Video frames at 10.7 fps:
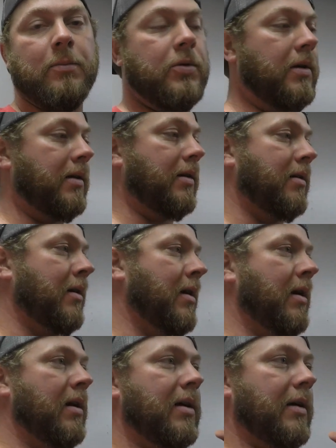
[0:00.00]
breathing,
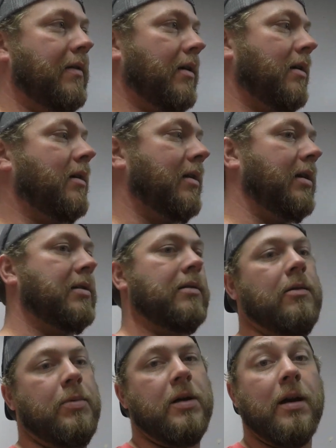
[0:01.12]
I think it could easily
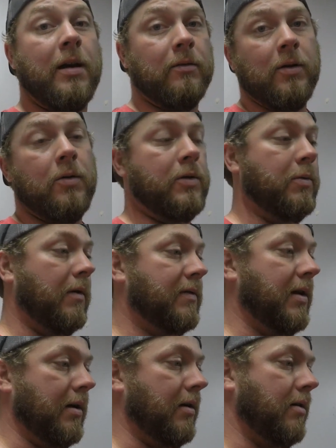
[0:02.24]
be a low
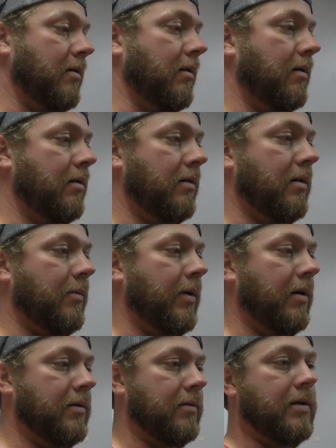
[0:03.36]
12-second car. We
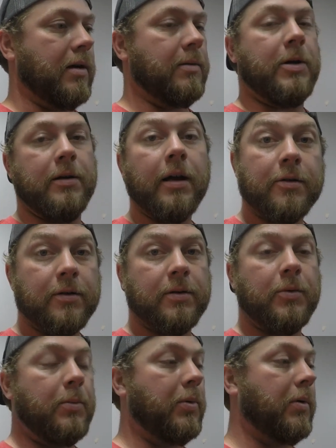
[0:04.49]
also talked about nitrous at
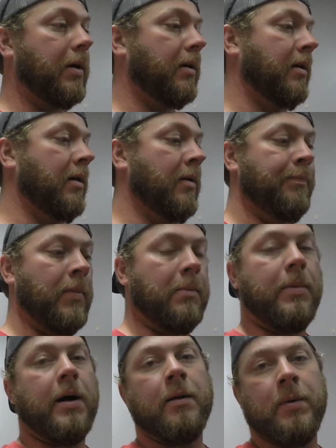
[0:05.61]
one point.
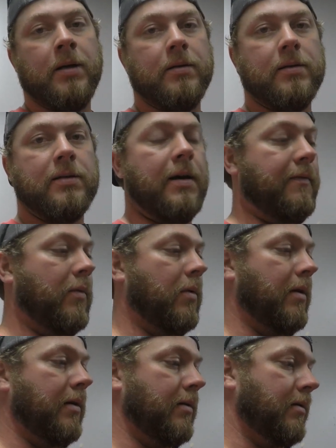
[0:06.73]
Bottom end is set for
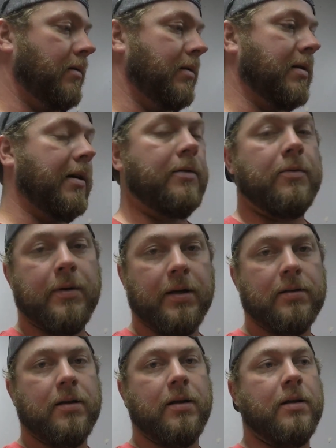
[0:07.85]
it. It's got new rings
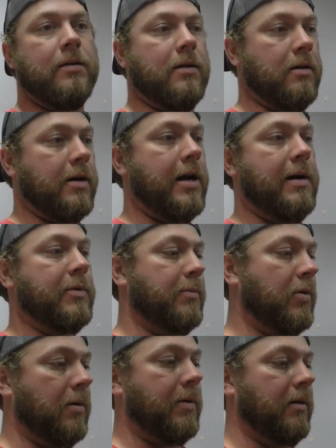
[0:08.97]
in it that are gapped
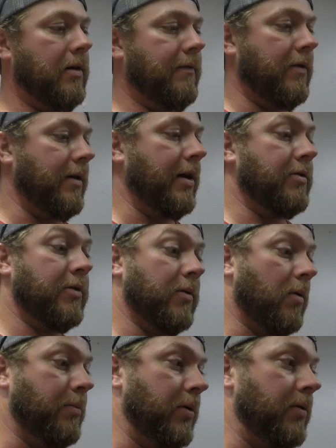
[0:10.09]
appropriately for nitrous
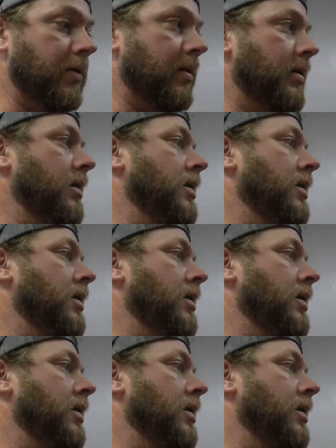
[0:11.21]
or boost.